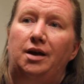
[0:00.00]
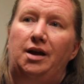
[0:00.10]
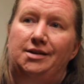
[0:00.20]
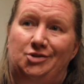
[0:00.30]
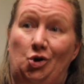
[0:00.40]

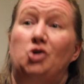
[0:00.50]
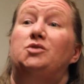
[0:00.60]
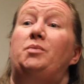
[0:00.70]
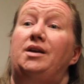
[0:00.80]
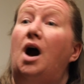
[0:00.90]
it
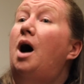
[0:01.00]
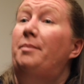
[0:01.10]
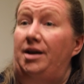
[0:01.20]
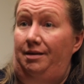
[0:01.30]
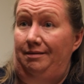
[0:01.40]
starts
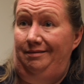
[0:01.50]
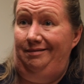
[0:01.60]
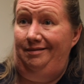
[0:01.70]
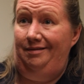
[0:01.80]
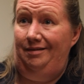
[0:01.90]
becoming
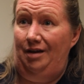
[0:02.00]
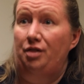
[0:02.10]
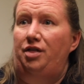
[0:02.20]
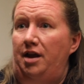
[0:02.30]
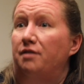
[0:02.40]

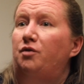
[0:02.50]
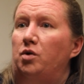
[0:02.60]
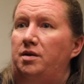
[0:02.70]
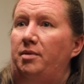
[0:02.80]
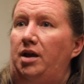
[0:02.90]
a thing for
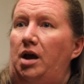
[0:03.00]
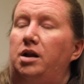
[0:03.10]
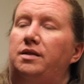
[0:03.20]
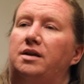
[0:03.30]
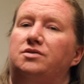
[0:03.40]
them again.
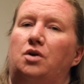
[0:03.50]
And